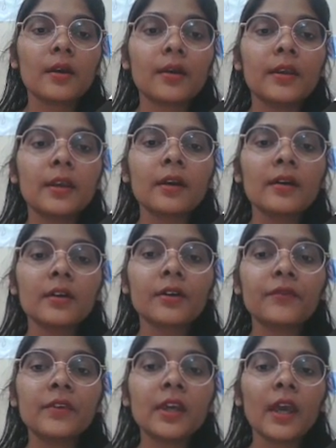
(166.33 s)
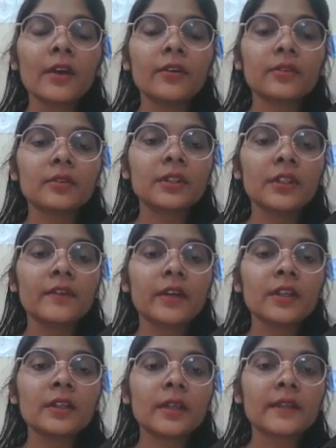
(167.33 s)
Here we have
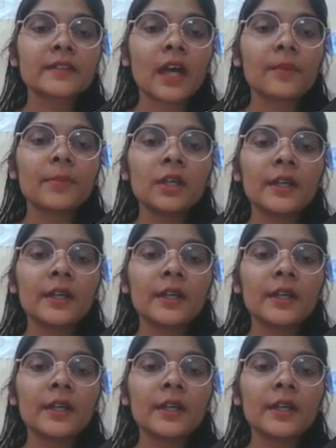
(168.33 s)
given an example.